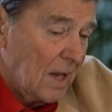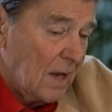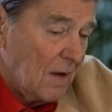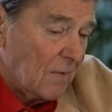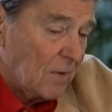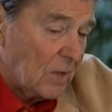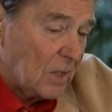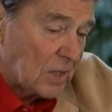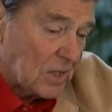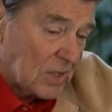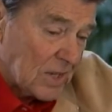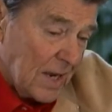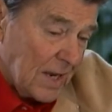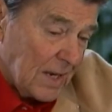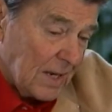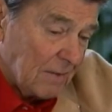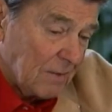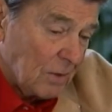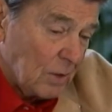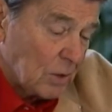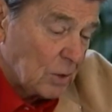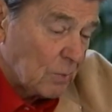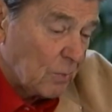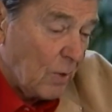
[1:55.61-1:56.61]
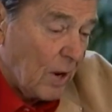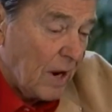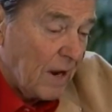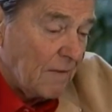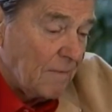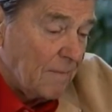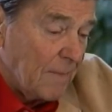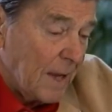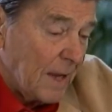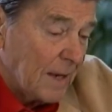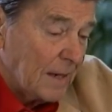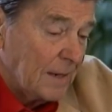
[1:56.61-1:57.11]
For the sake of those
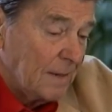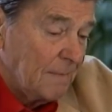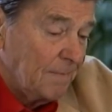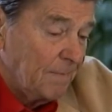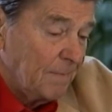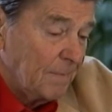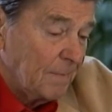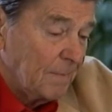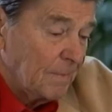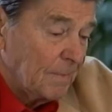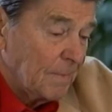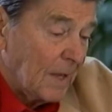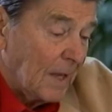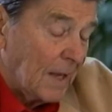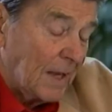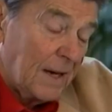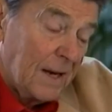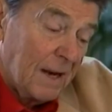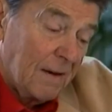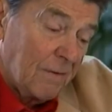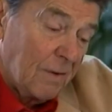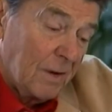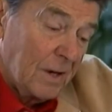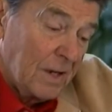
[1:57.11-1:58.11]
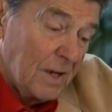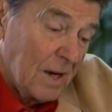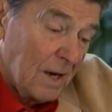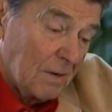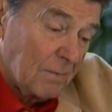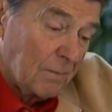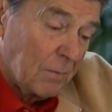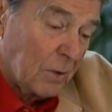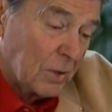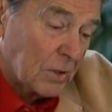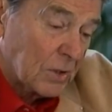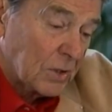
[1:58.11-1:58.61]
brave men, and every
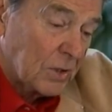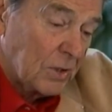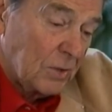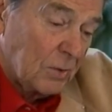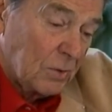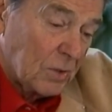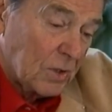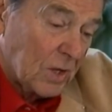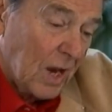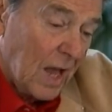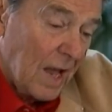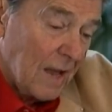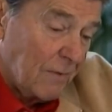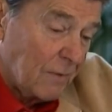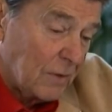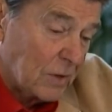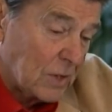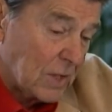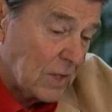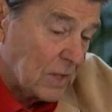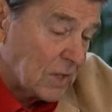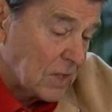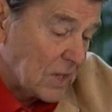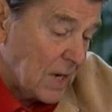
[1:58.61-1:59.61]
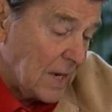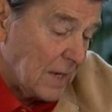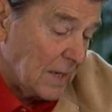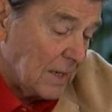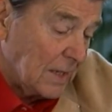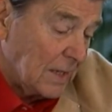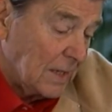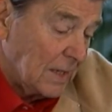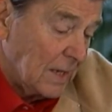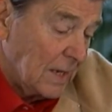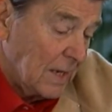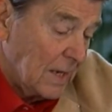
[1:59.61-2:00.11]
young person whose life is at
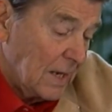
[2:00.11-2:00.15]
stake.